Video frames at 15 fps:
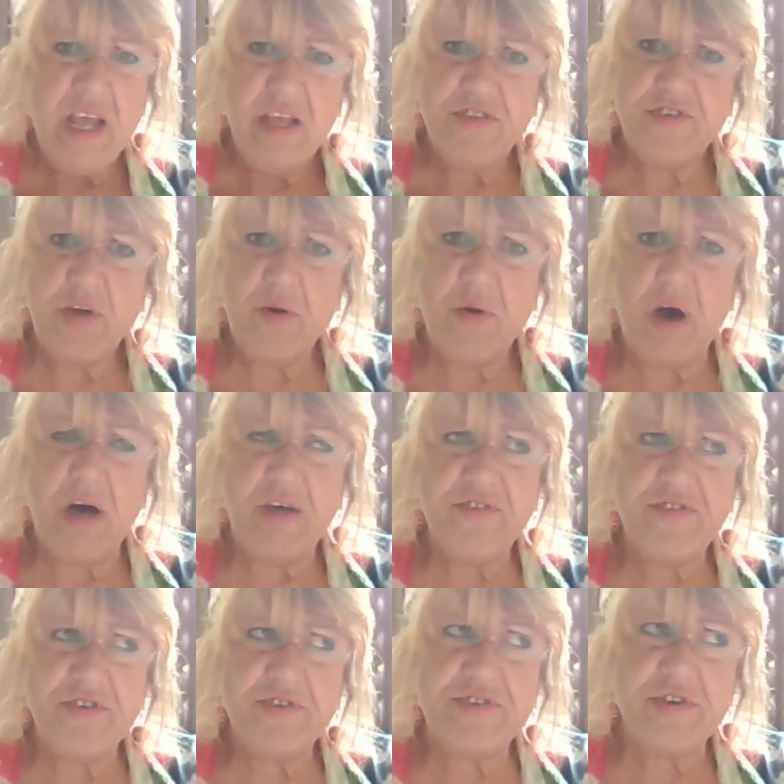So
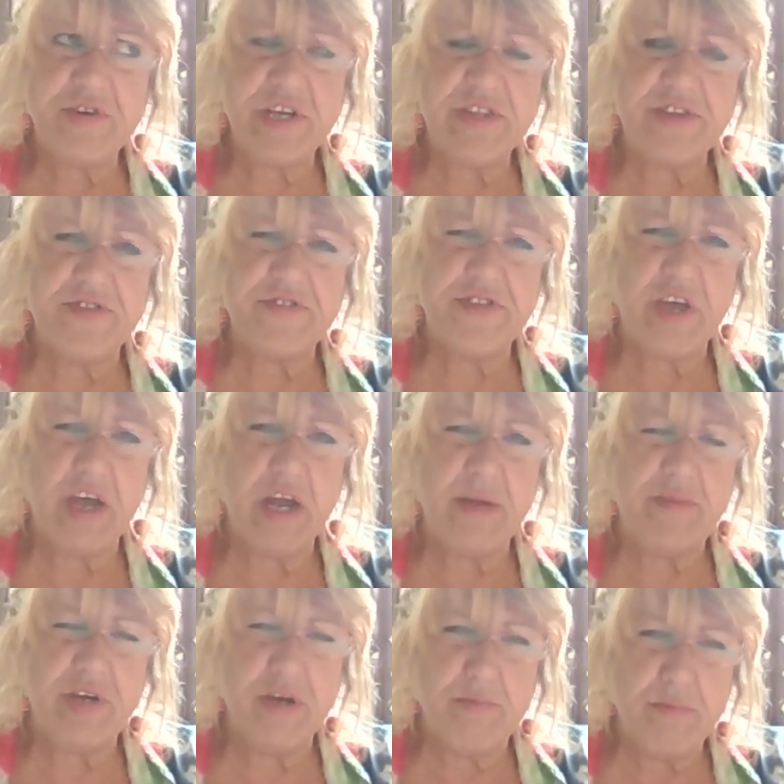also during this
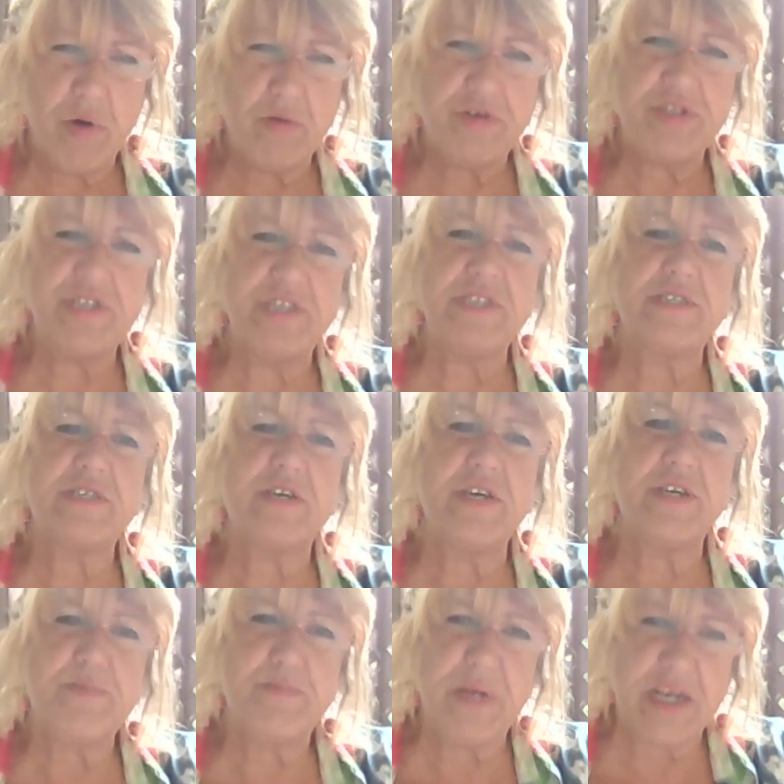time, your emotions
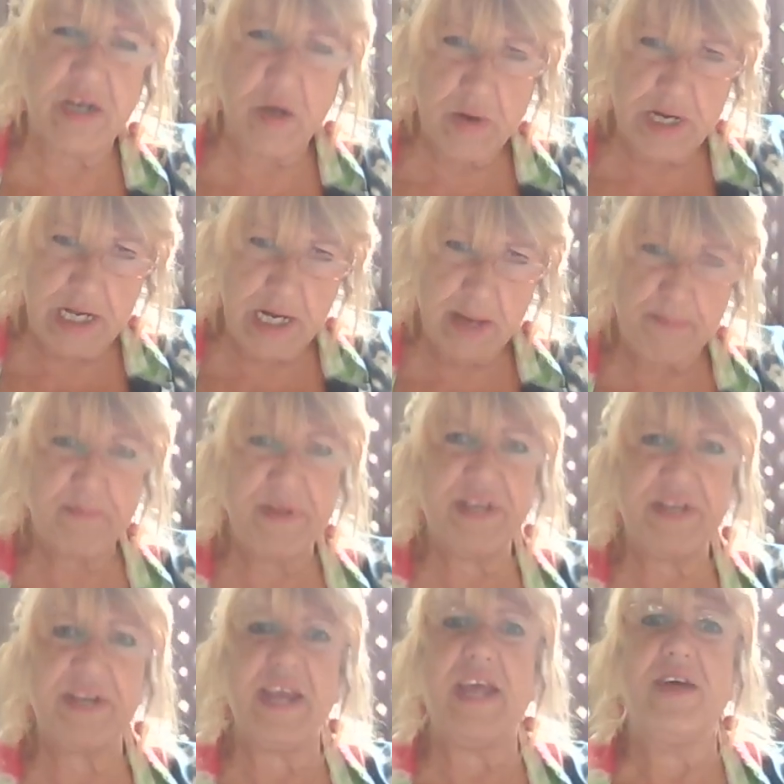could be going up
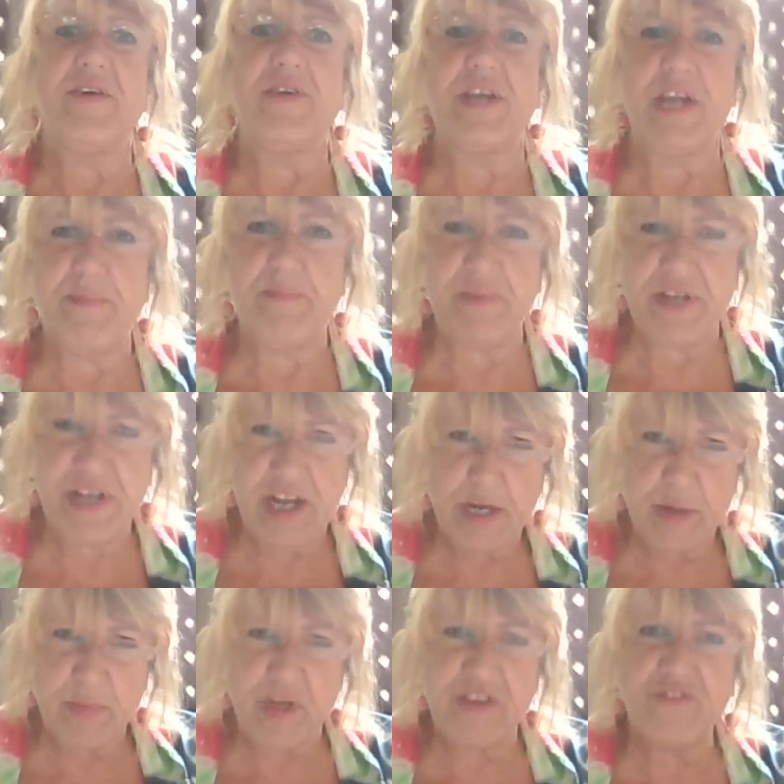and down and up and down,
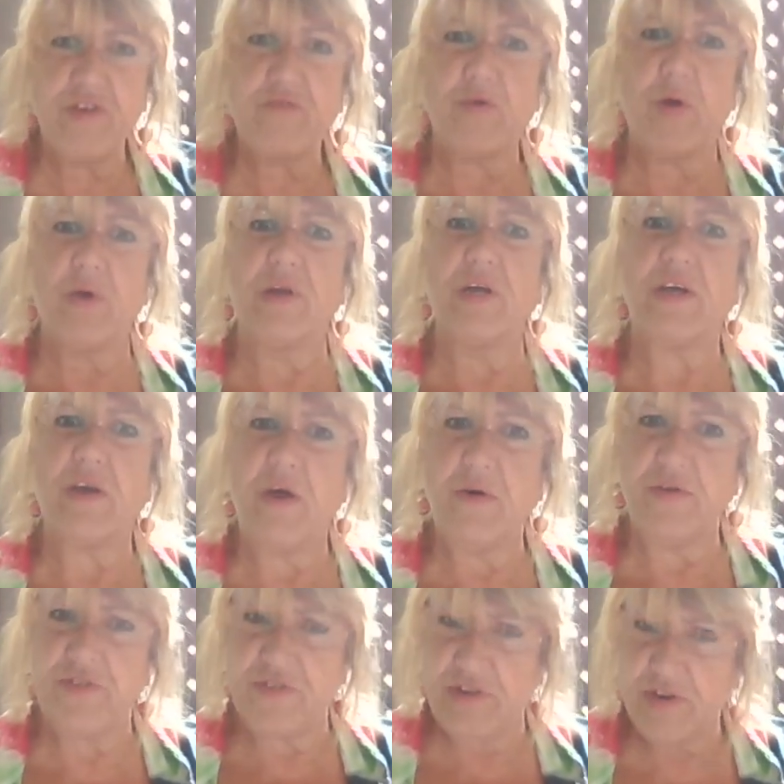a bit of a roller
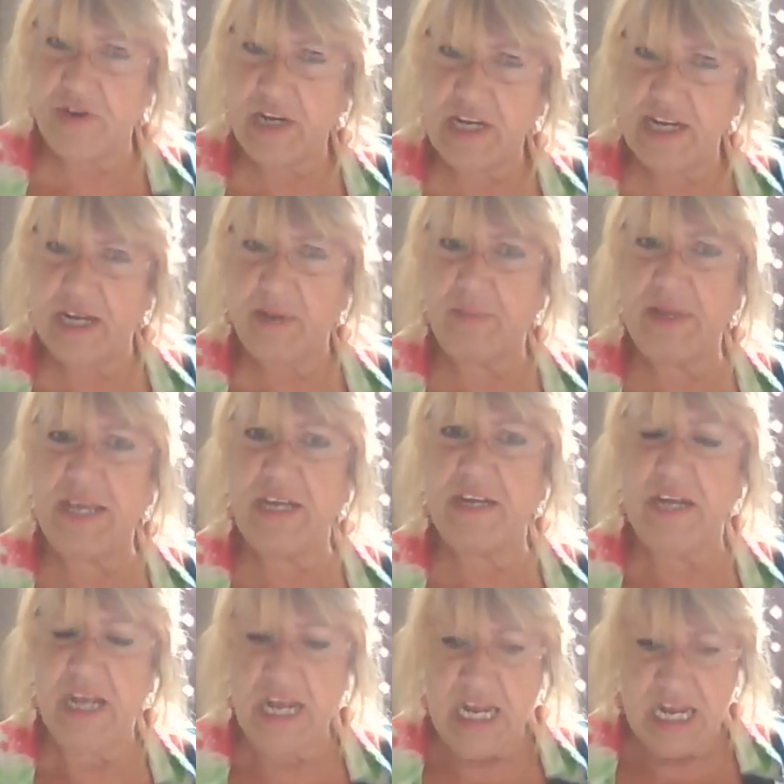coaster a little bit,
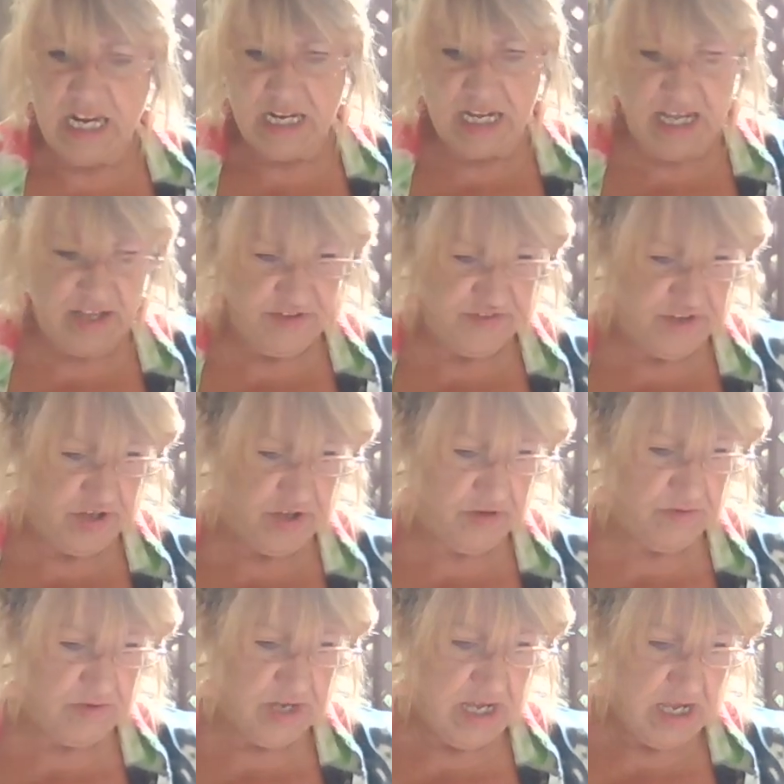because
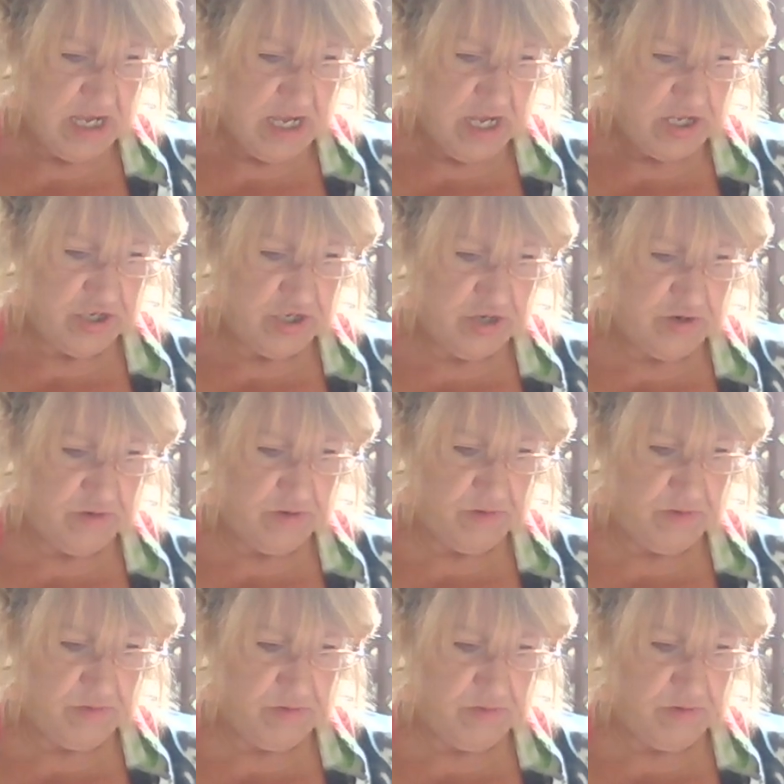you
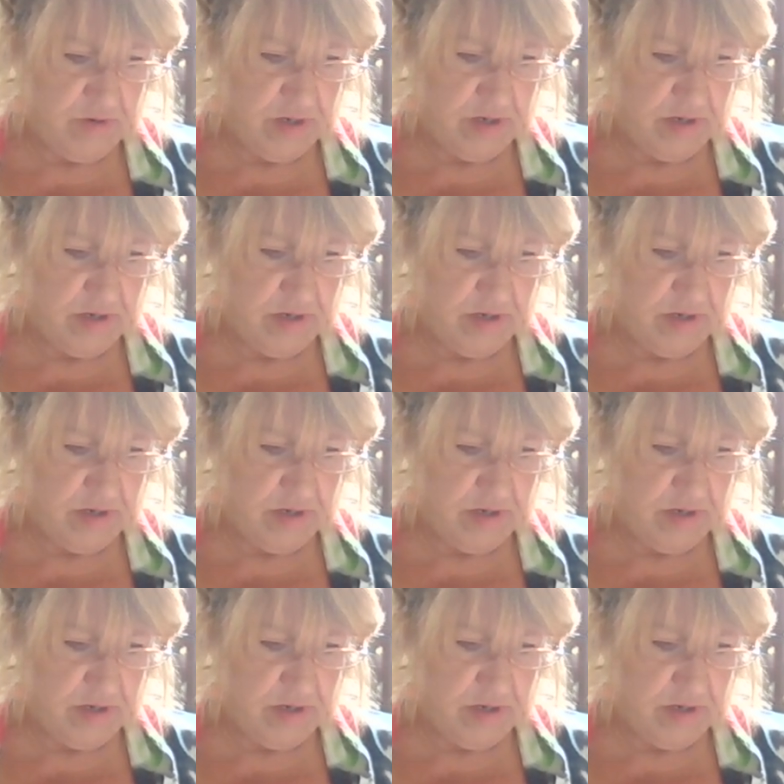know,